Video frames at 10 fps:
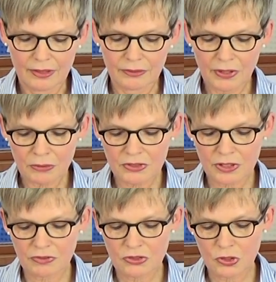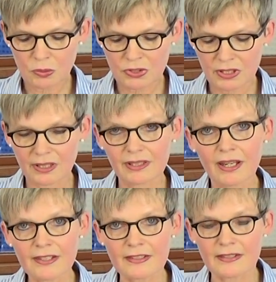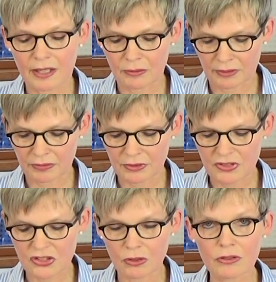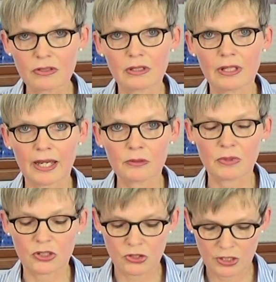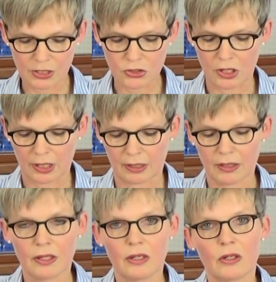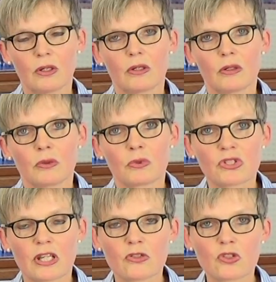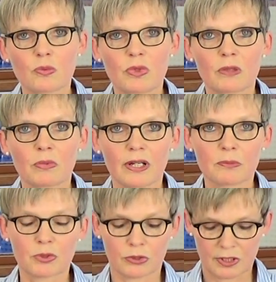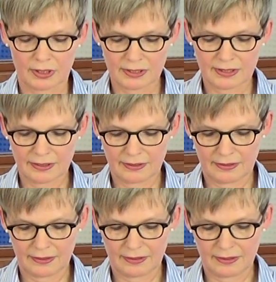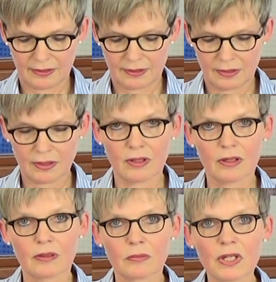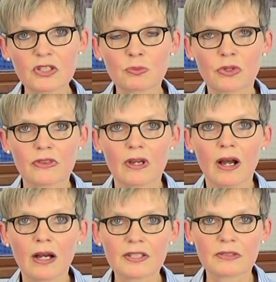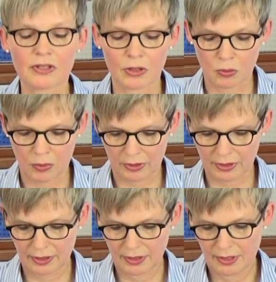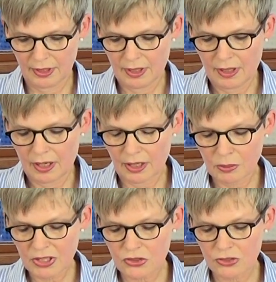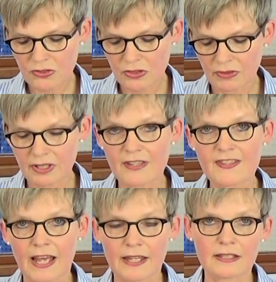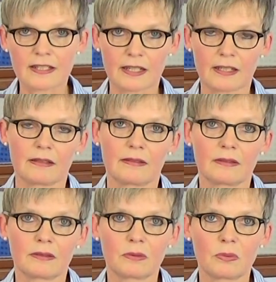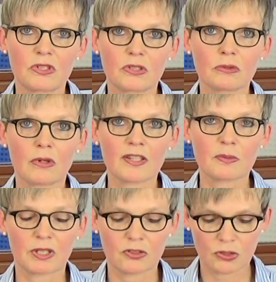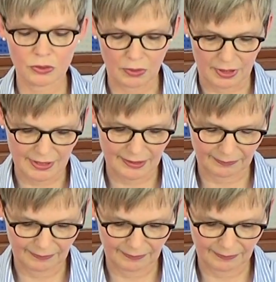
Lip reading: The focus of interpreting classes, however, is not on language teaching, which tends to be a byproduct. Much more at the heart of our work are questions of understanding, with two aspects to it.